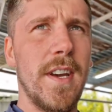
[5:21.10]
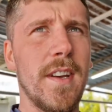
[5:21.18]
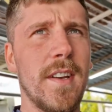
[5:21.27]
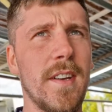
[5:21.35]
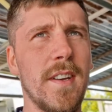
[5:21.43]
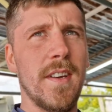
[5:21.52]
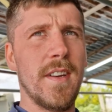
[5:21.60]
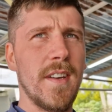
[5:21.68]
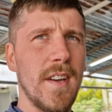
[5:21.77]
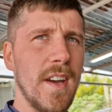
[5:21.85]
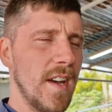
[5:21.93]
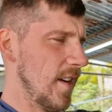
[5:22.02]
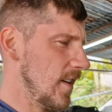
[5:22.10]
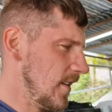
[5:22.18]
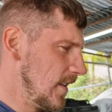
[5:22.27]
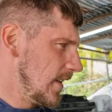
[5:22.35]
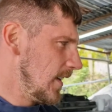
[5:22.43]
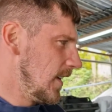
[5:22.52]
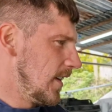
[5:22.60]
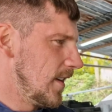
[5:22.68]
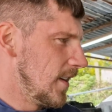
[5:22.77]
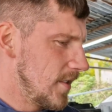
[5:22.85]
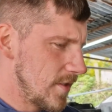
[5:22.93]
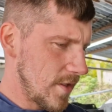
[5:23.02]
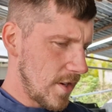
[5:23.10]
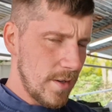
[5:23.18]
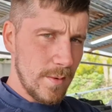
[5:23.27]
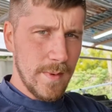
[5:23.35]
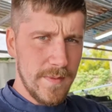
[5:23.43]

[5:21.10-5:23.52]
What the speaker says: on it. Yeah. So